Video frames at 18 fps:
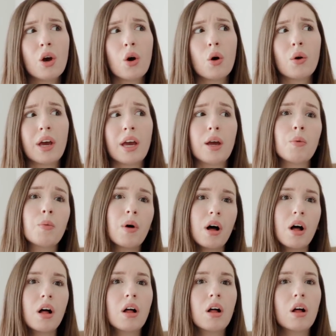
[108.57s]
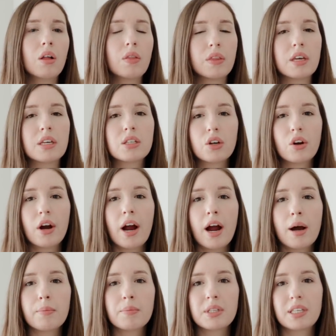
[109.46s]
okay, well, these
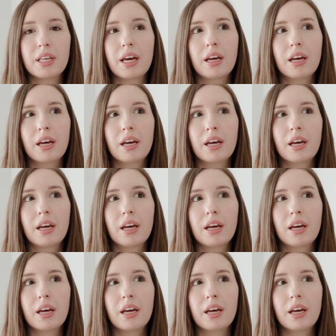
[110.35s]
cramps,